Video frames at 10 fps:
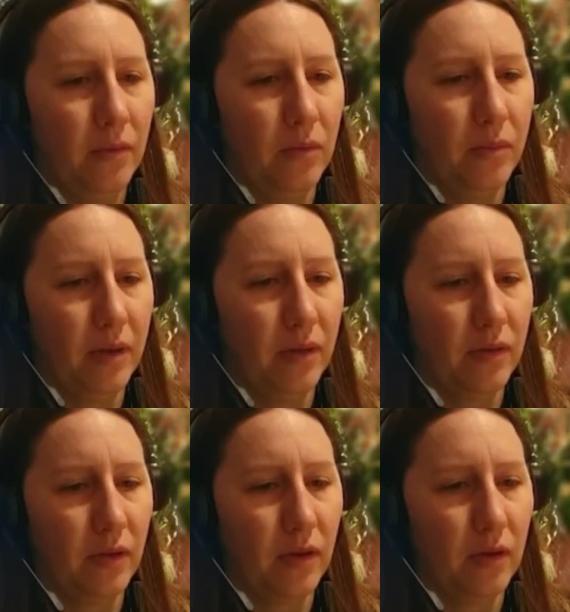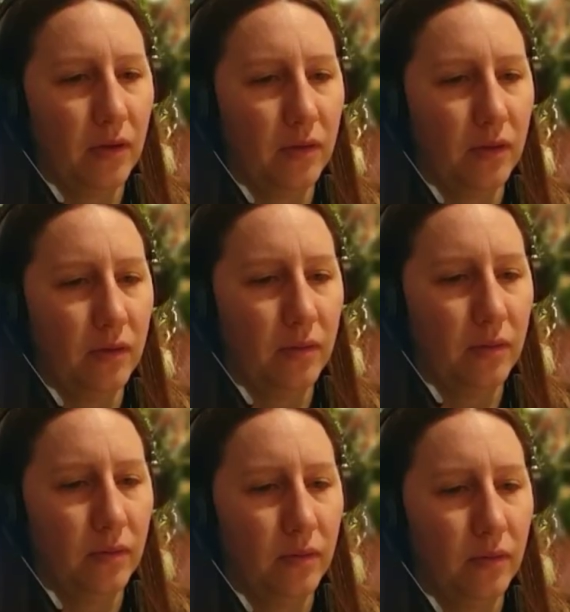about this curtain?
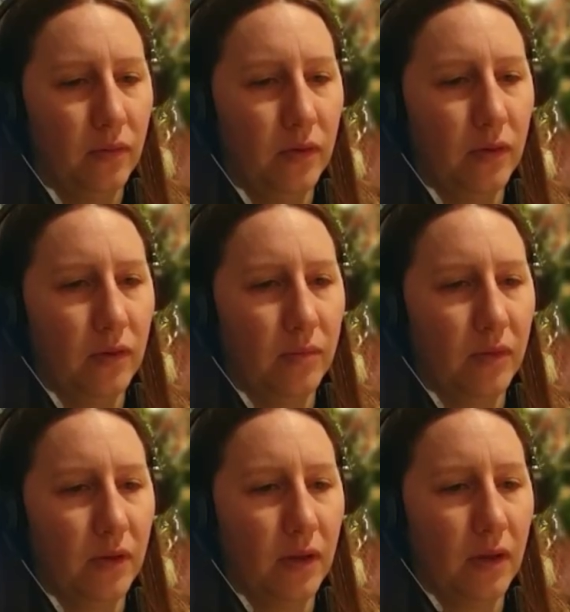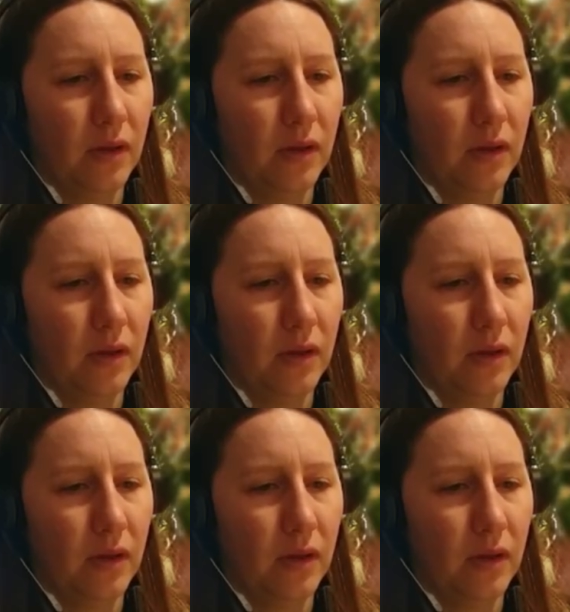Is there something here?